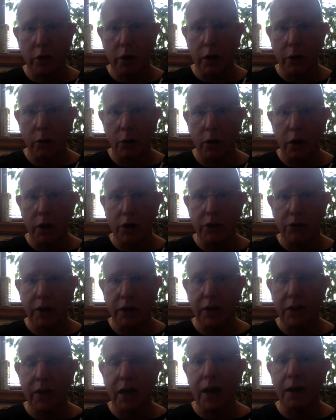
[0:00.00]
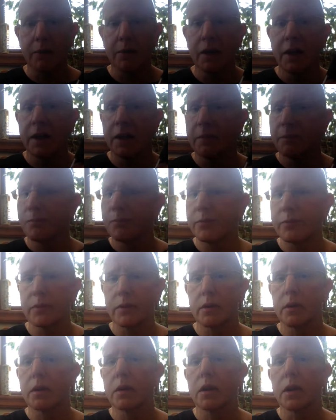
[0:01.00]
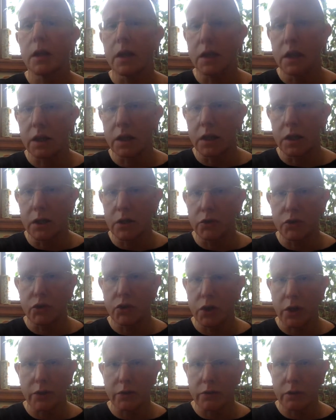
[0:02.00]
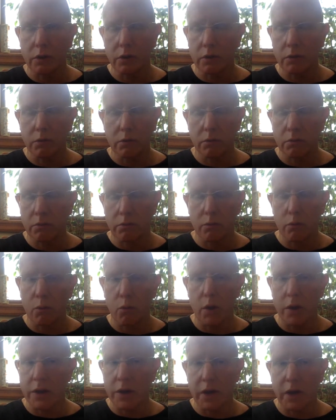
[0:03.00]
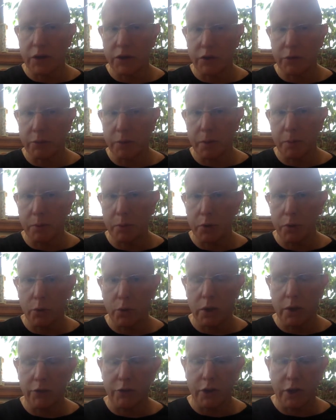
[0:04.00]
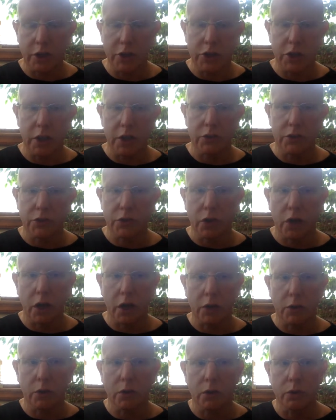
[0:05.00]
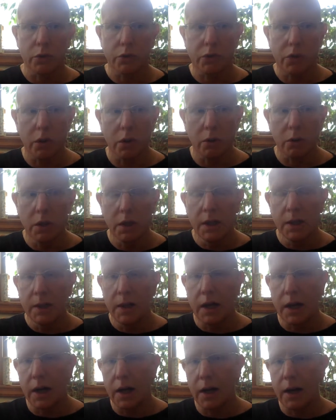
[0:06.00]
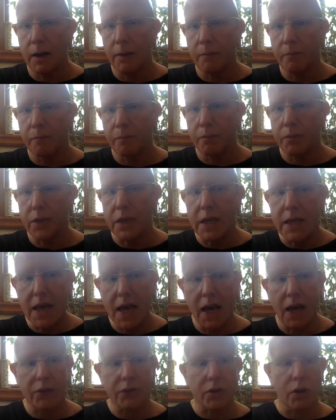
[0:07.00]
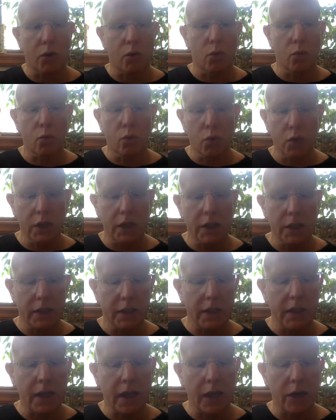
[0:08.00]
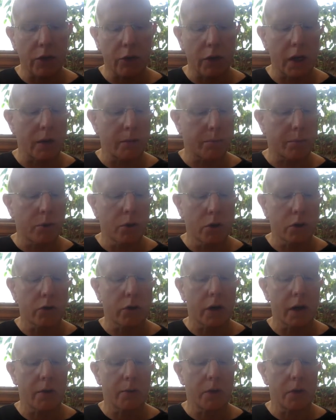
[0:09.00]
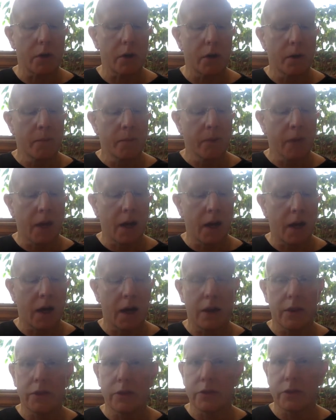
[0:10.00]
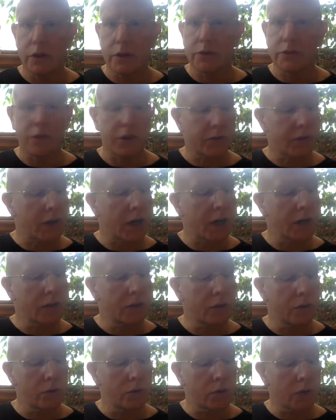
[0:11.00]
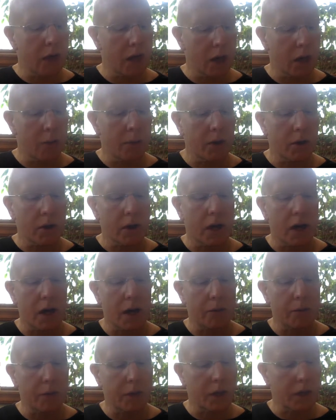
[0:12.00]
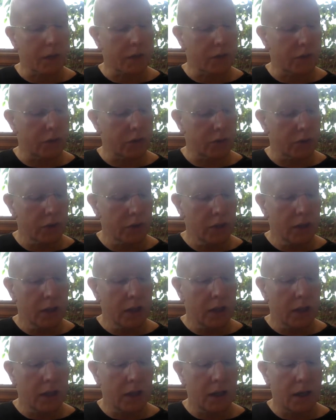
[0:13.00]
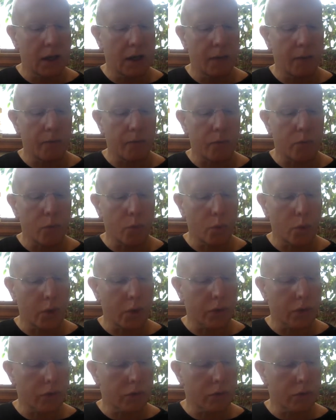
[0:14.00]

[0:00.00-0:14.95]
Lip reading: or anywhere else like that, he's just one of the nicest people you will ever get a chance to talk to. So he has a really great program here. It's designed to do kettlebell complexes with